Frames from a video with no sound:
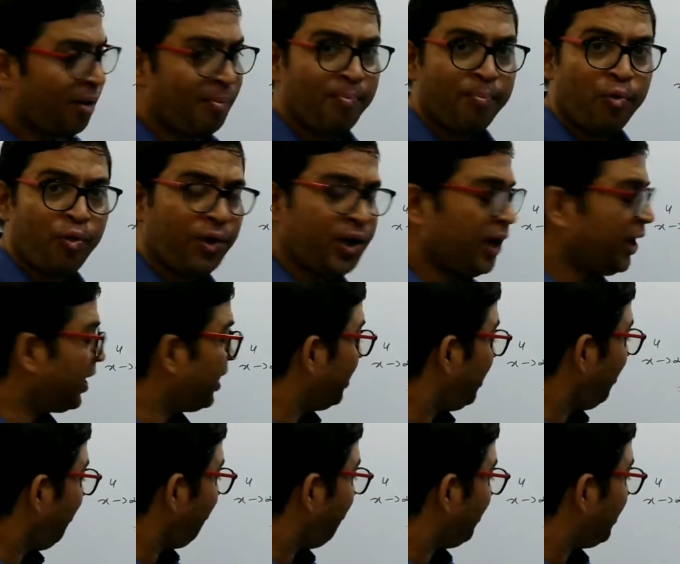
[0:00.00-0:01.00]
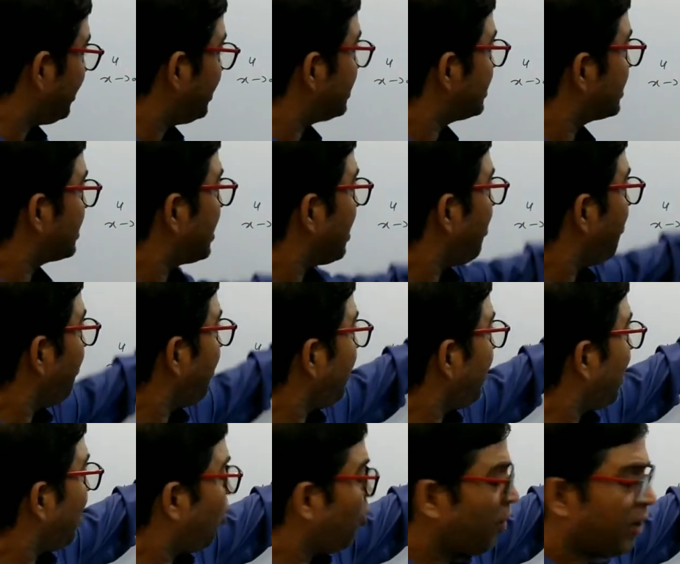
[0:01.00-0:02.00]
on putting, if it is
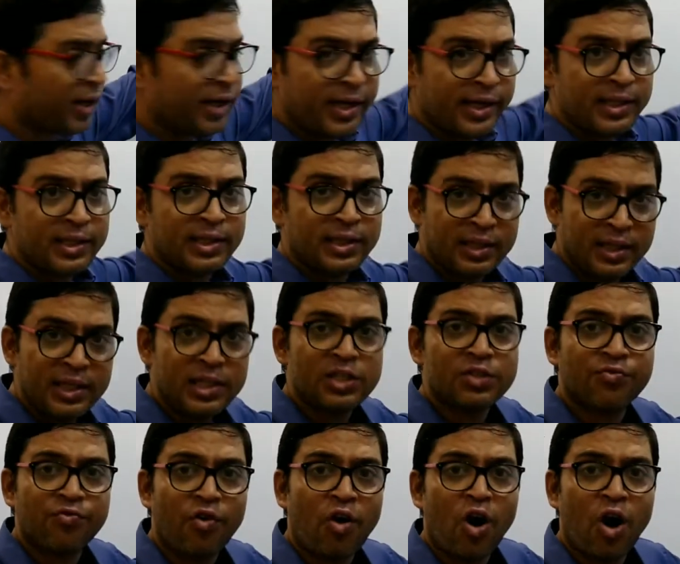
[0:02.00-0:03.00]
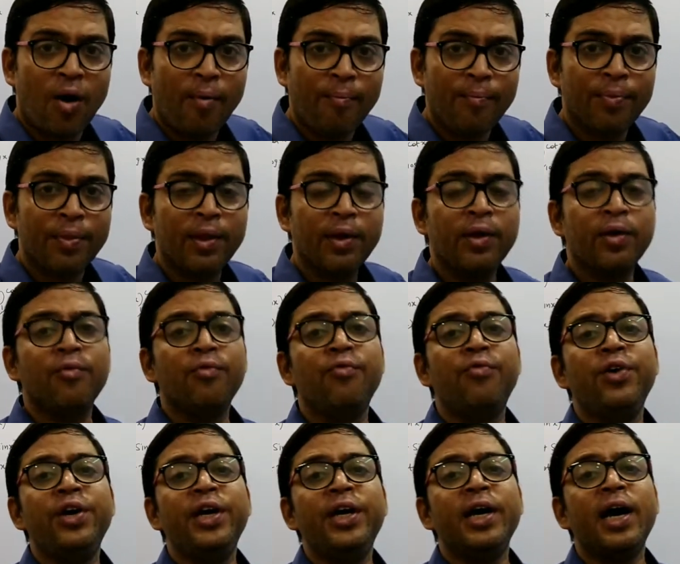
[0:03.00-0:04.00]
coming out in this form,
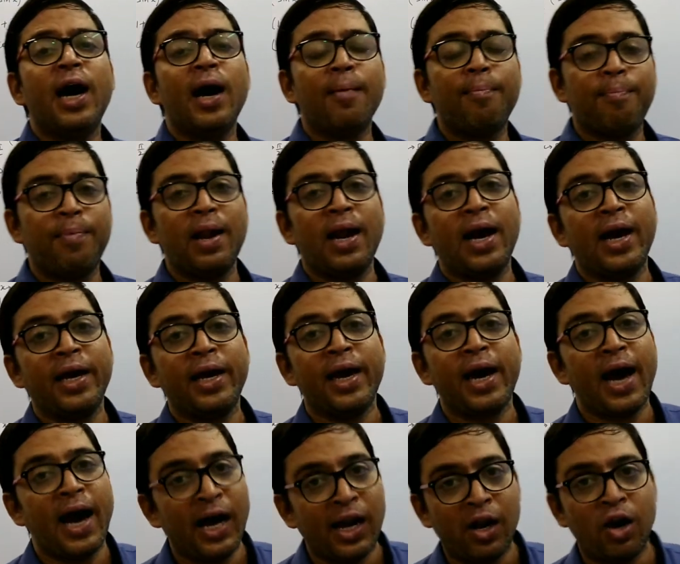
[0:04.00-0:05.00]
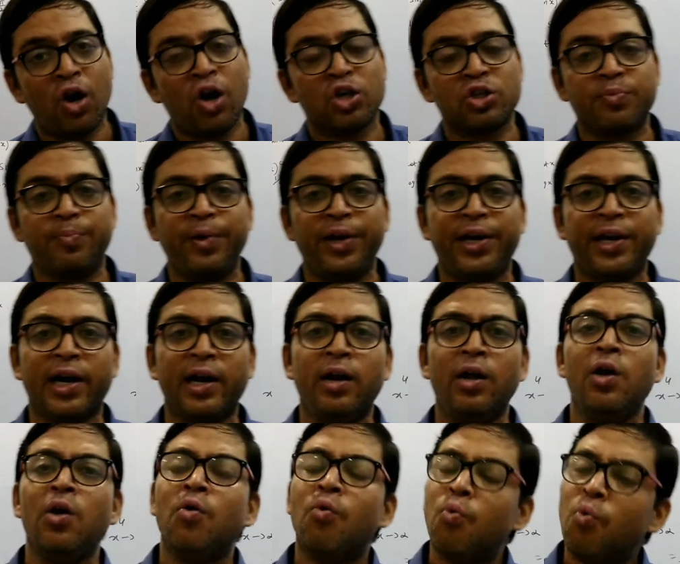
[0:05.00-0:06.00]
we apply
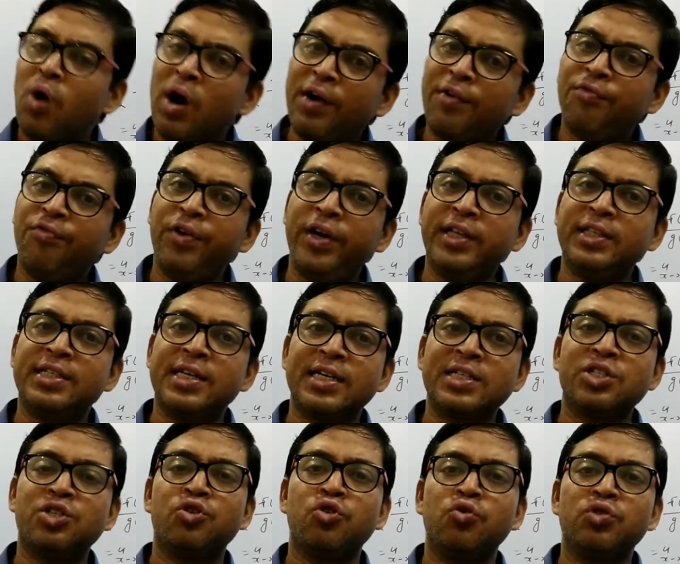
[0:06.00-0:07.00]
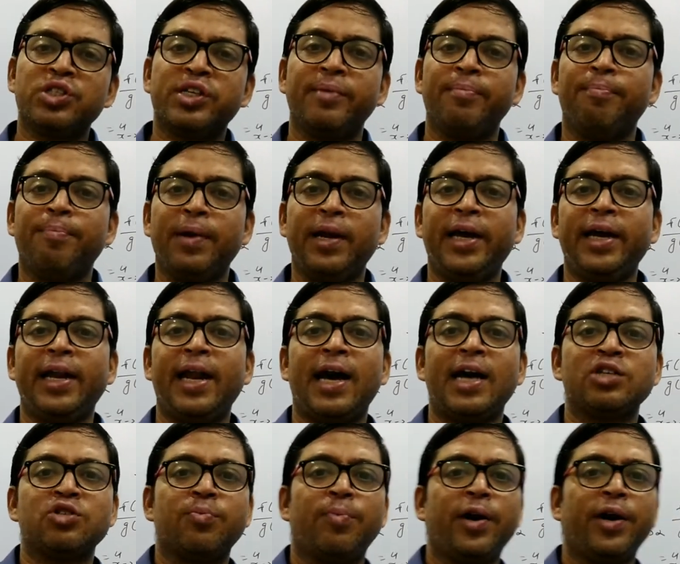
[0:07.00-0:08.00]
L'Hospital. What we just do simply
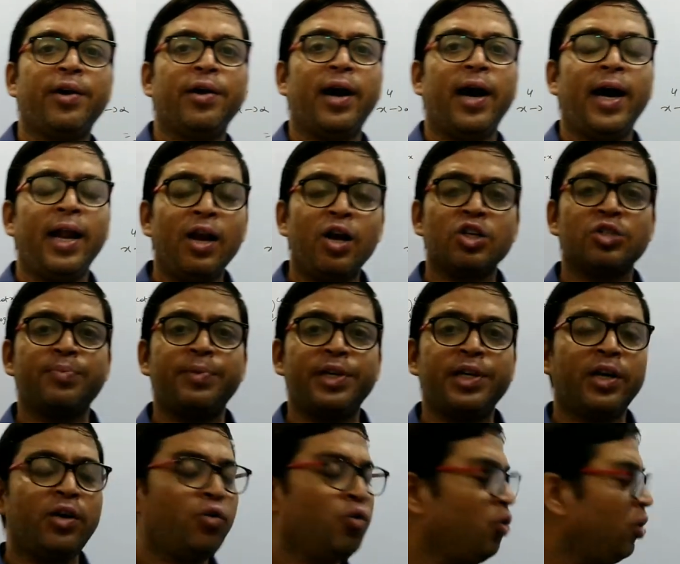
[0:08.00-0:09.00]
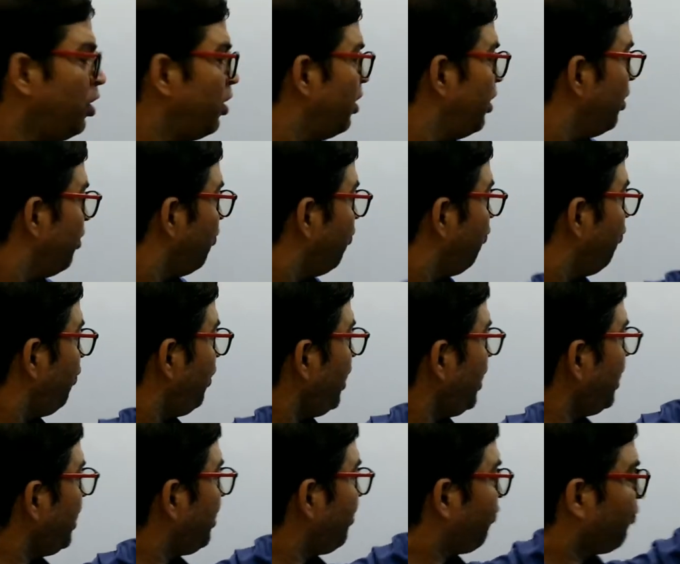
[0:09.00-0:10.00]
in as per L'Hospital rule,
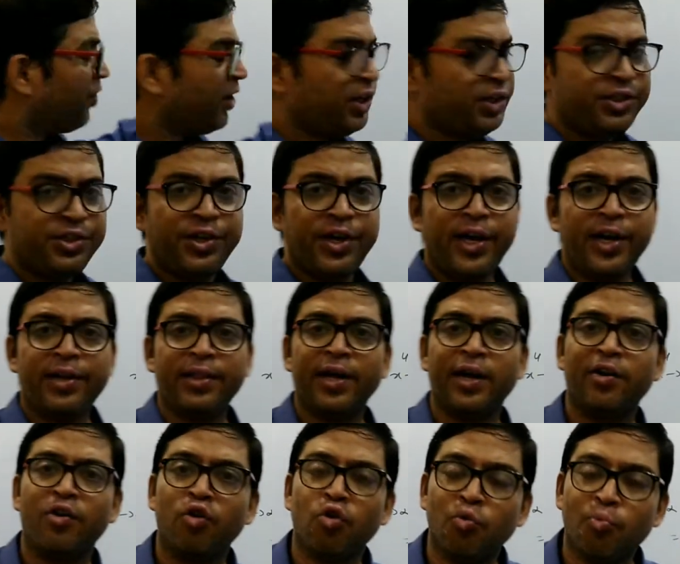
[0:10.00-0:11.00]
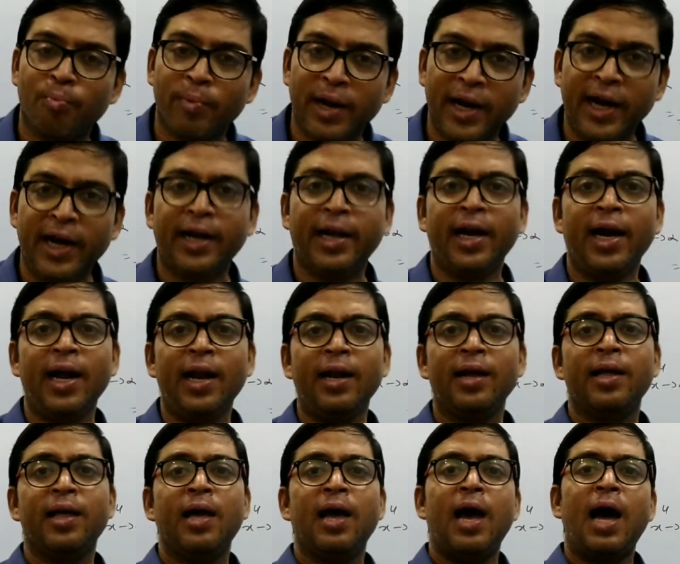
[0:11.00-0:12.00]
we differentiate the
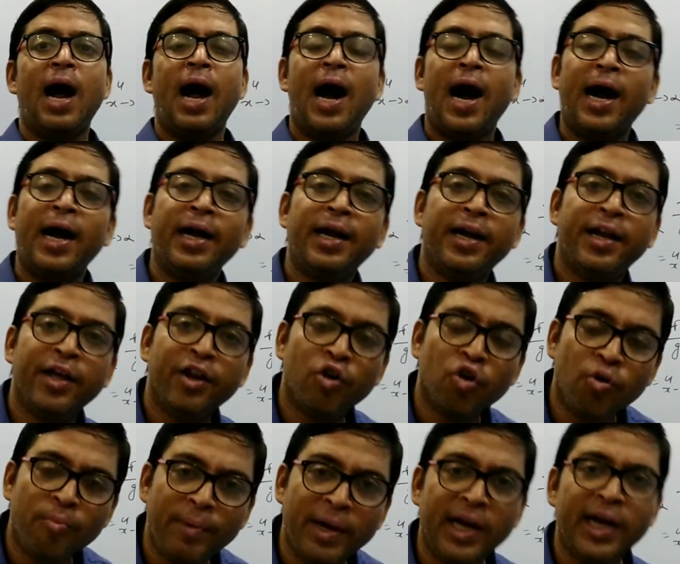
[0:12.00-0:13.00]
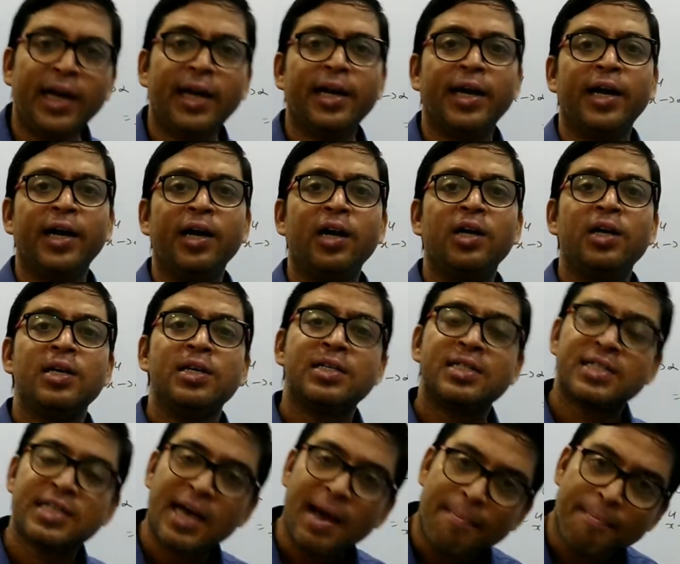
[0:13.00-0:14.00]
numerator and denominator
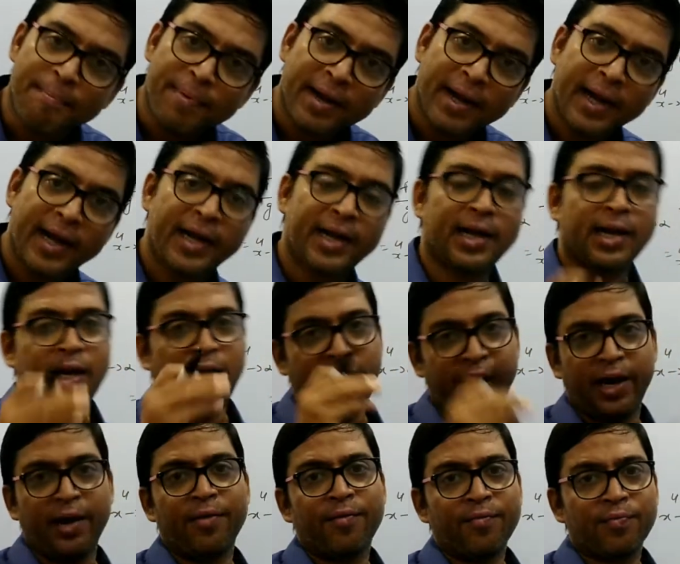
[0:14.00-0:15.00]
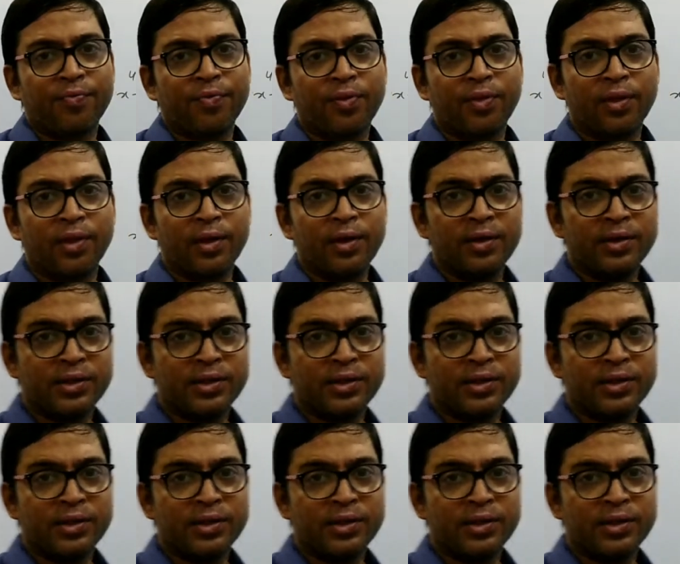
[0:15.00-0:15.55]
separately.